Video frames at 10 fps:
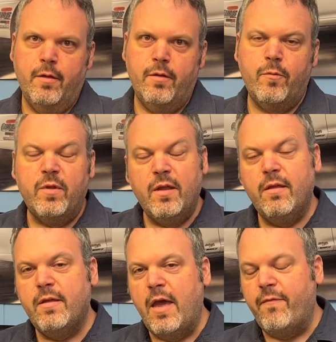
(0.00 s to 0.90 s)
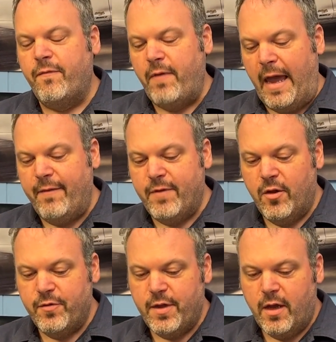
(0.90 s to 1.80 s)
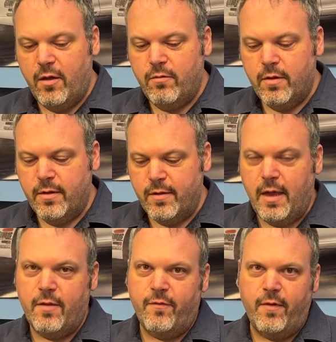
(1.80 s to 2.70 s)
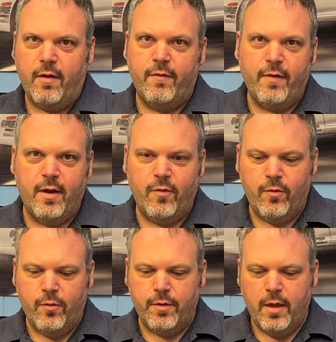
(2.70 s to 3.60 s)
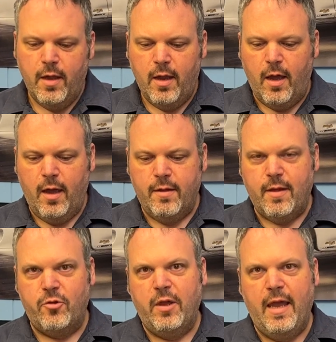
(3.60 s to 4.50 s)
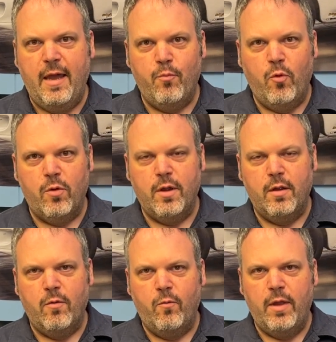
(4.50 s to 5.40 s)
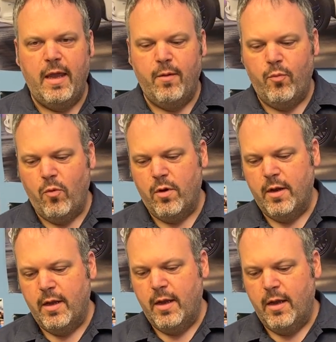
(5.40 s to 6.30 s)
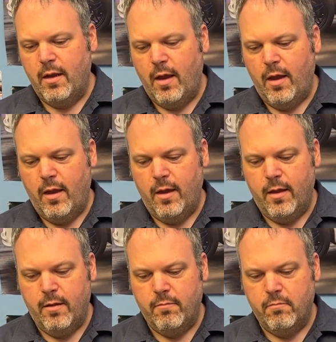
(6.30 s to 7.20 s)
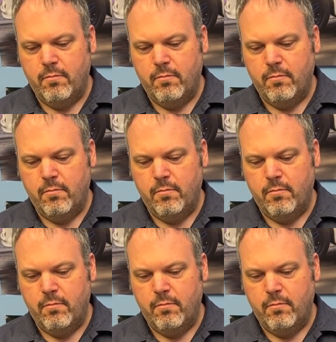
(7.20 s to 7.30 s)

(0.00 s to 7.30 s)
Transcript: So we did this head 5 years ago. This head's very, very old. It's actually hand ported. We hand ported it well